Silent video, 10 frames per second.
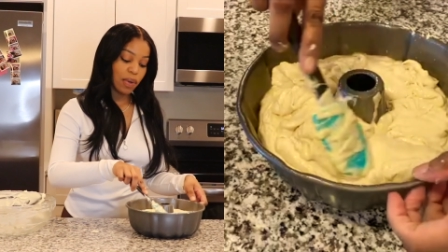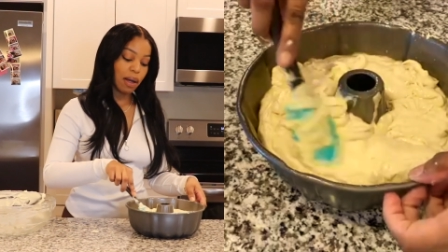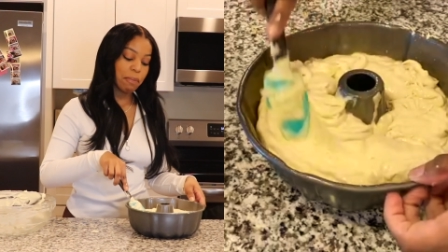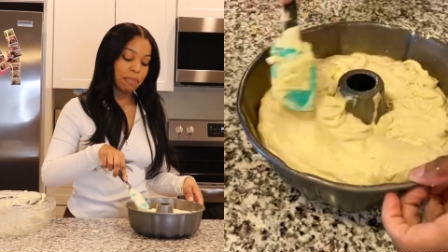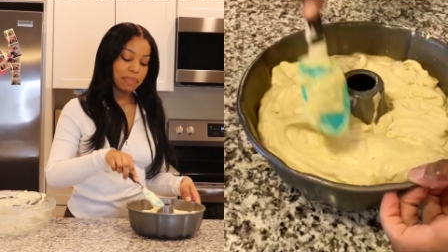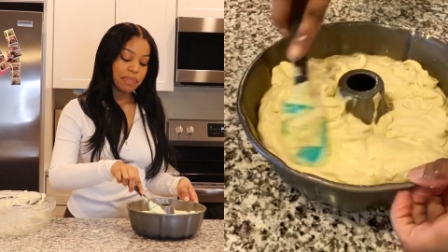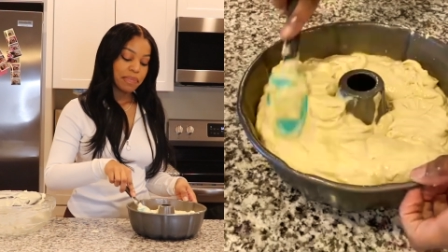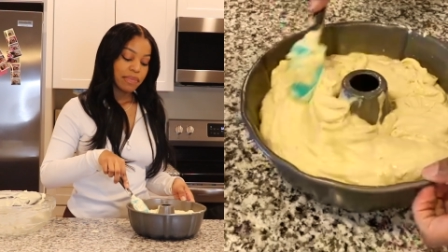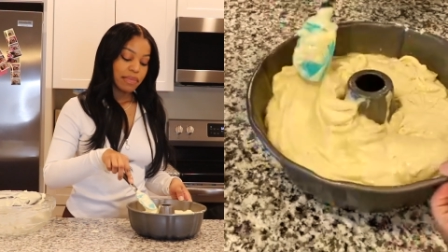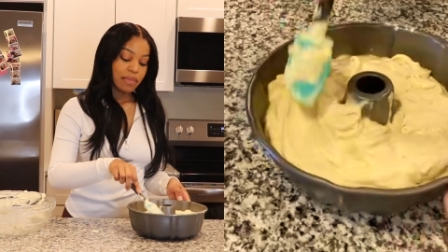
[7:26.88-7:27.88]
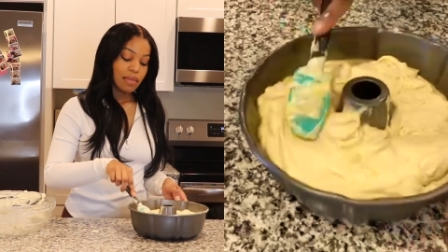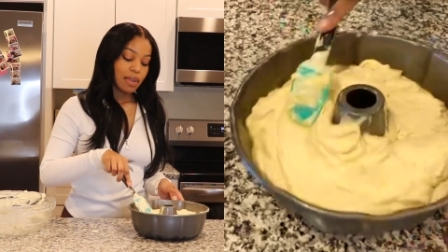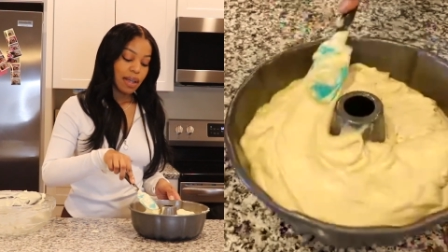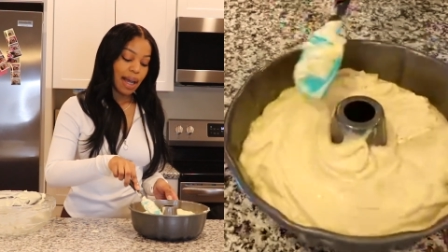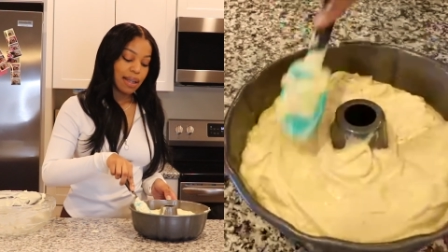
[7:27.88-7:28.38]

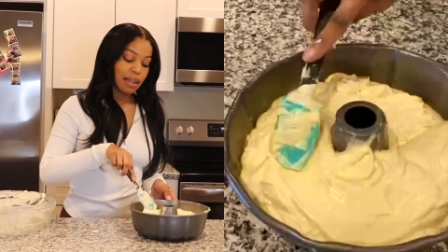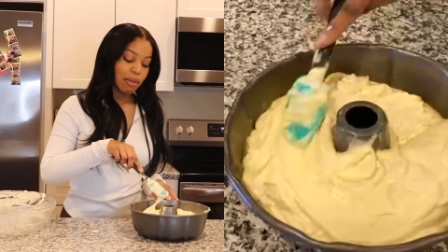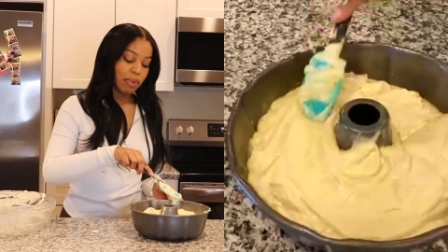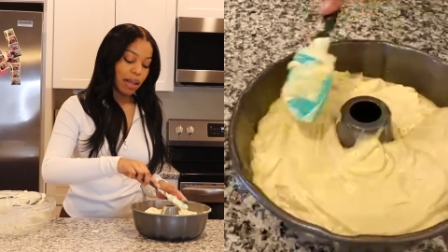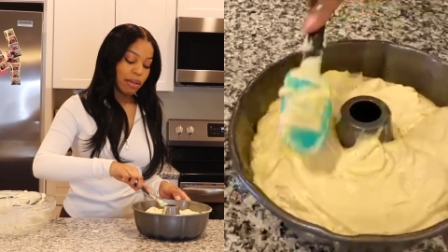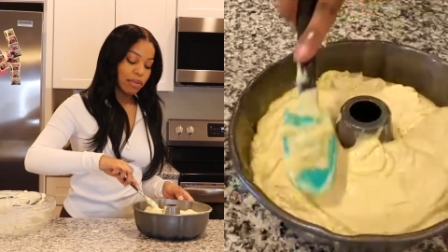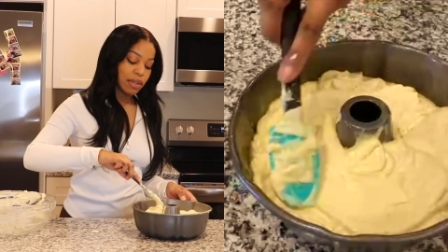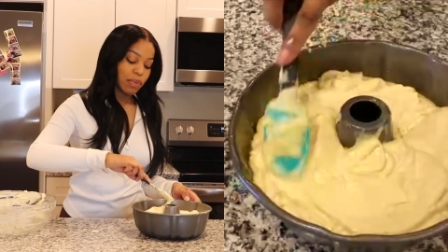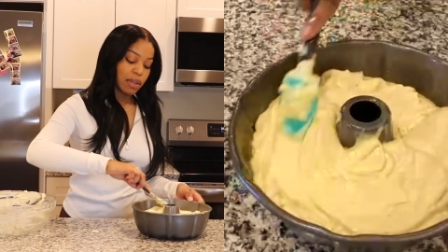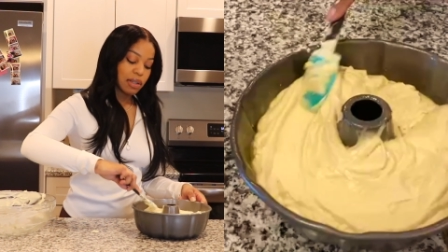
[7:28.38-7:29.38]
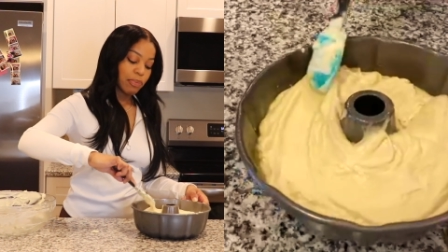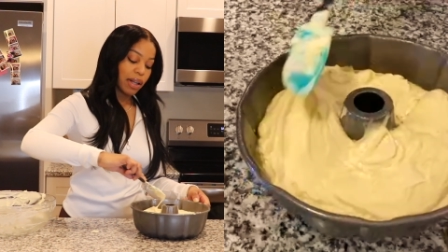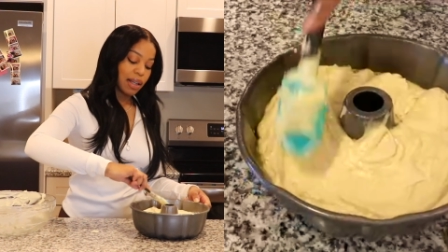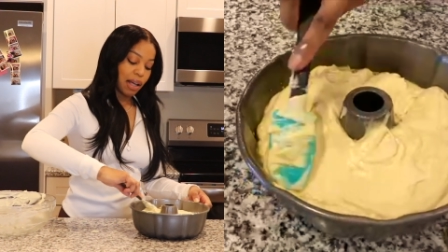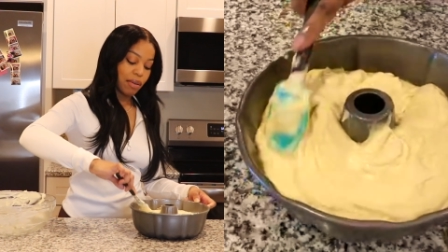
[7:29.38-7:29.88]
got it in the pan, you just want to
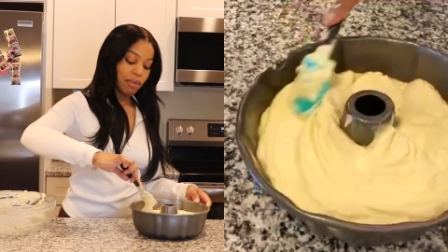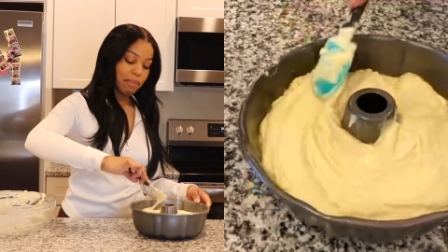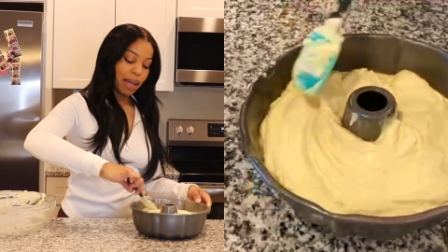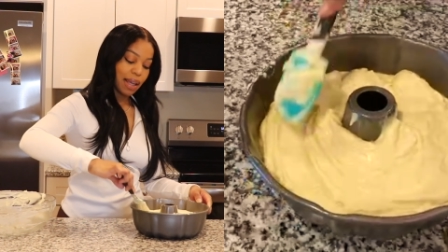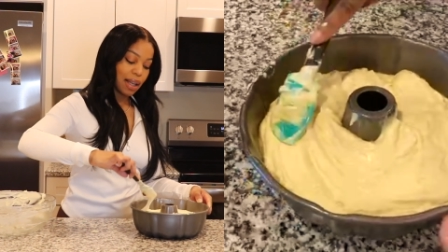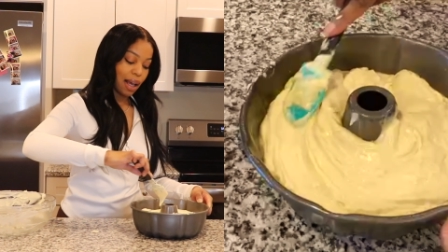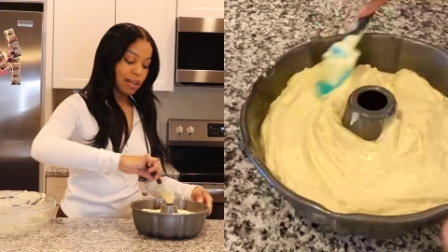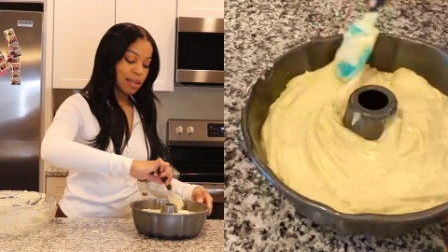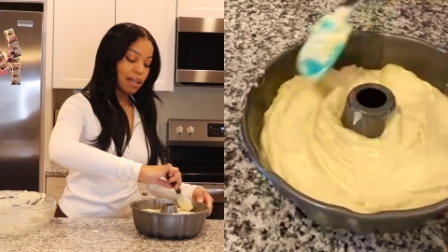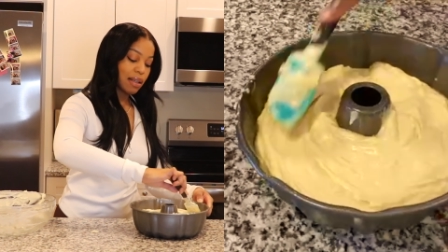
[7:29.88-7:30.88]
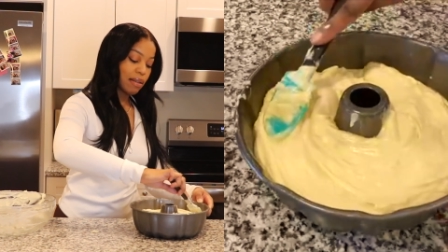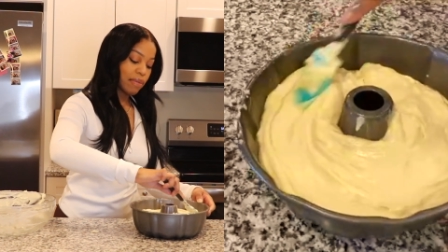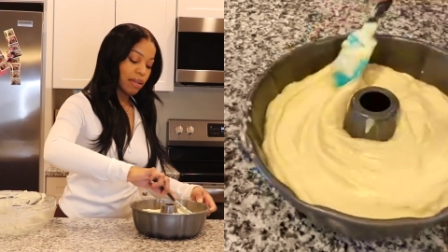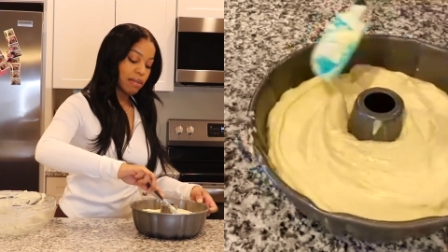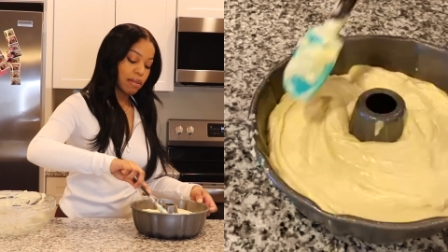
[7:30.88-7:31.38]
spread it out, make it nice and
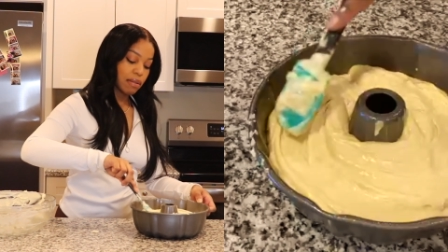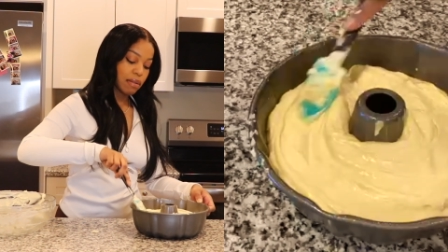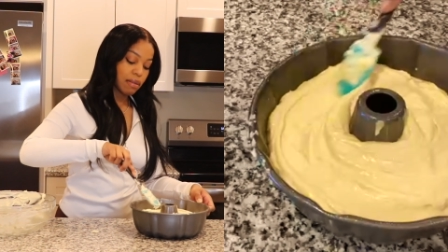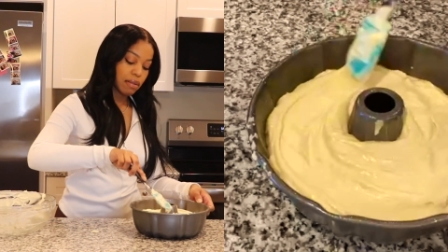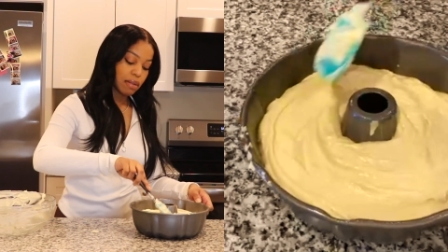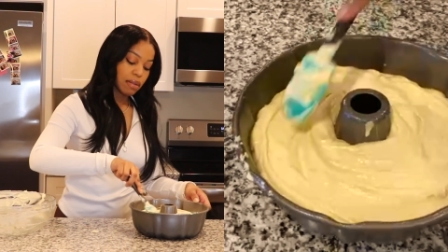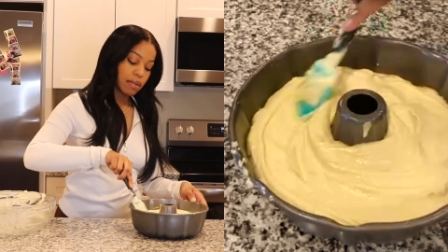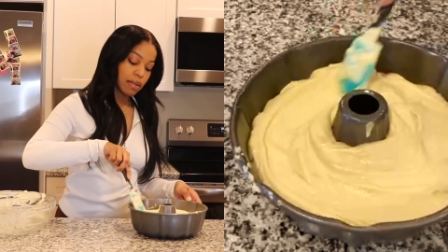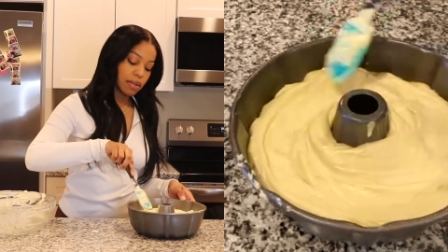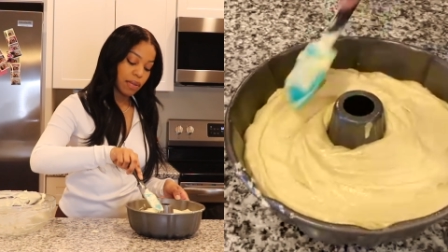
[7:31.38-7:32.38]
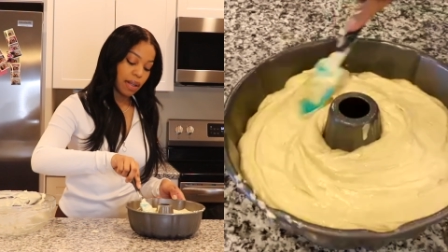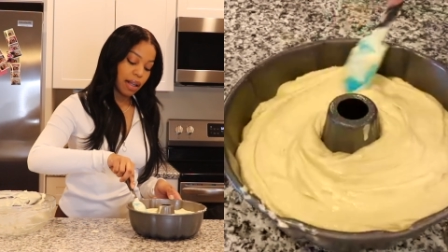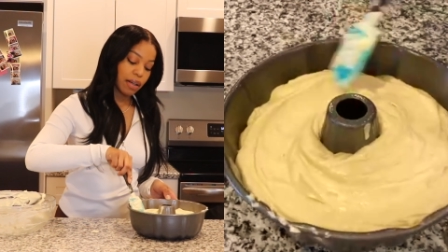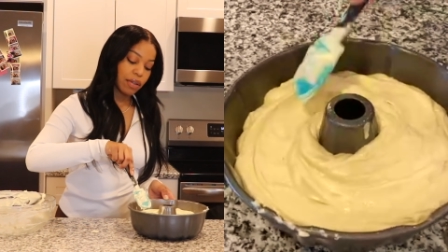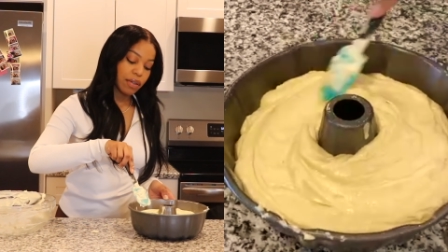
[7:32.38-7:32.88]
even so that
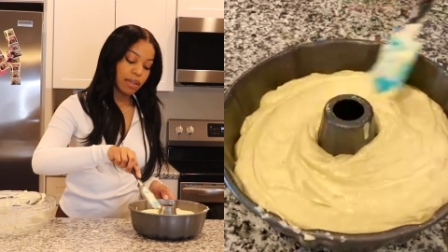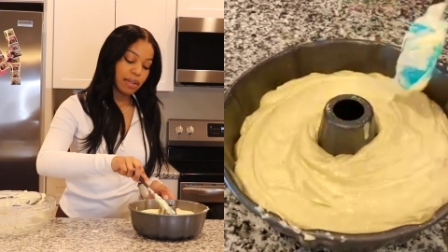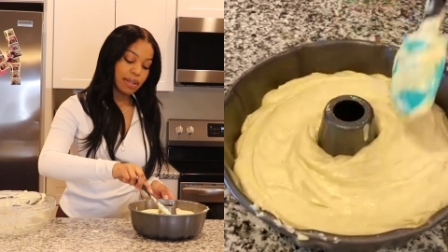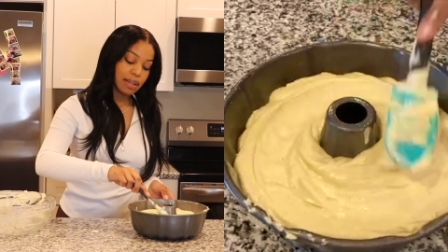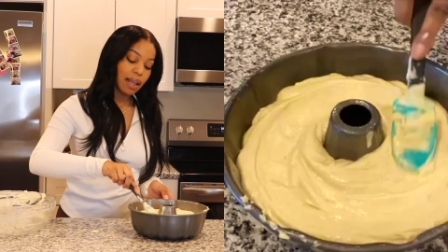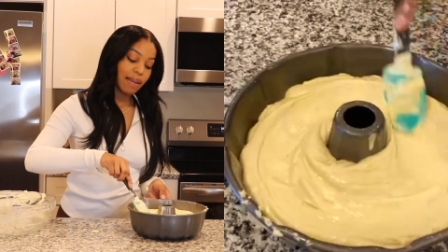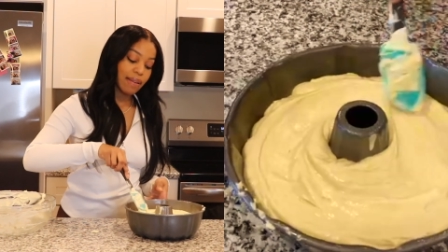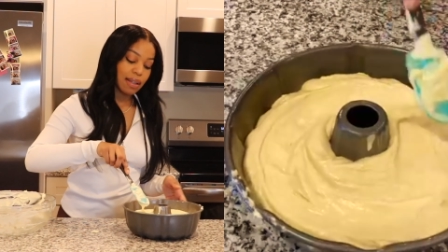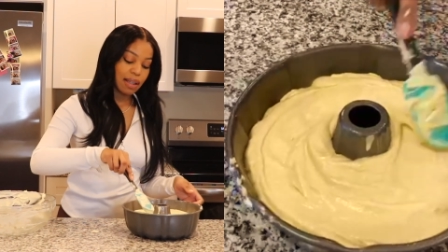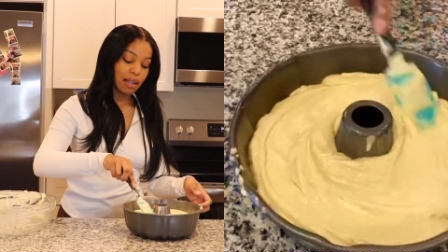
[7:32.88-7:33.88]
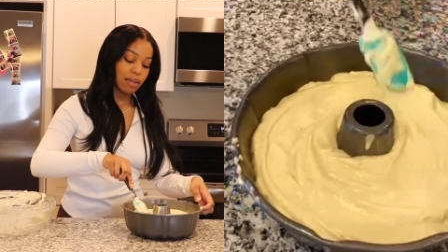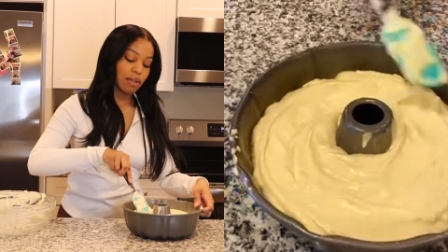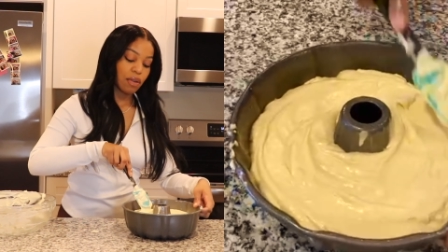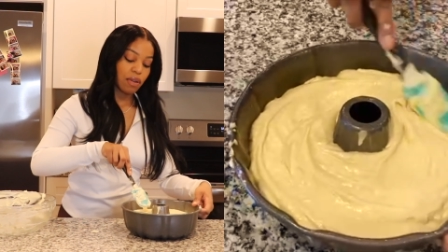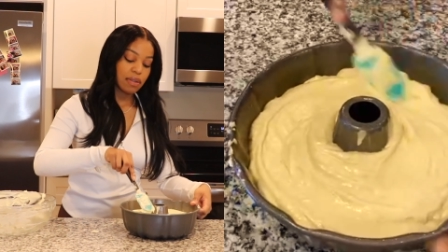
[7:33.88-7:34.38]
it cooks evenly on
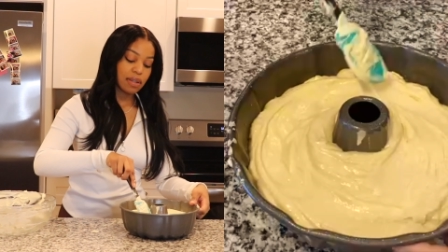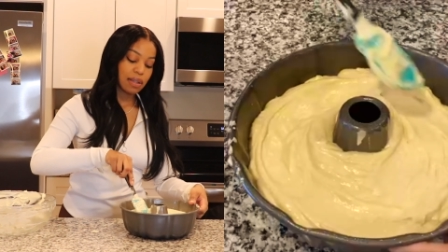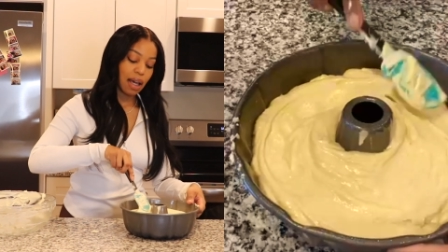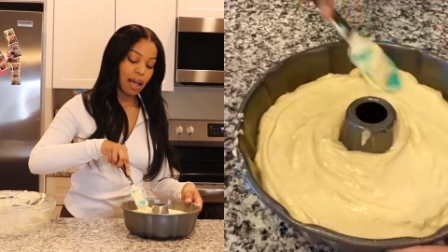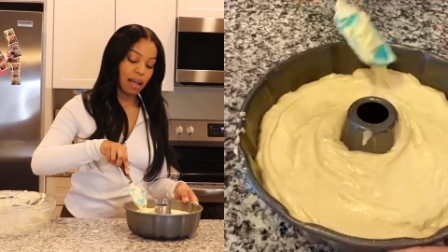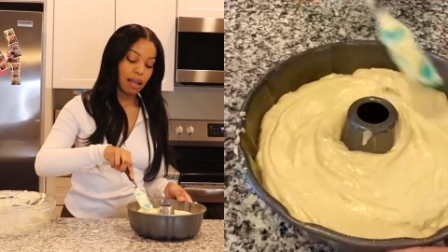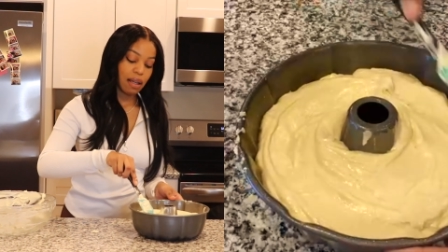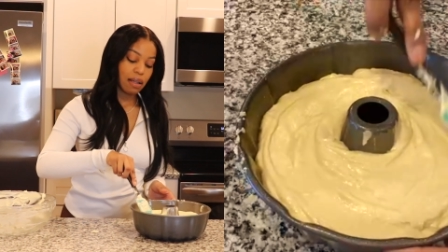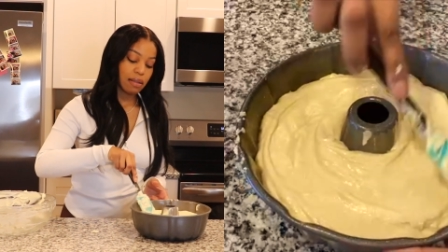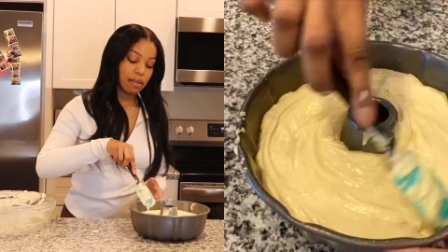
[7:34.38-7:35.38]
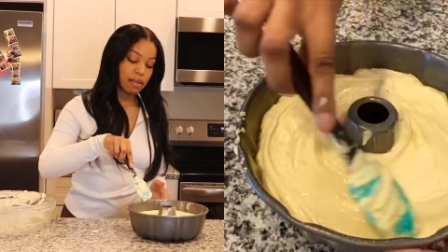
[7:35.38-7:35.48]
all sides.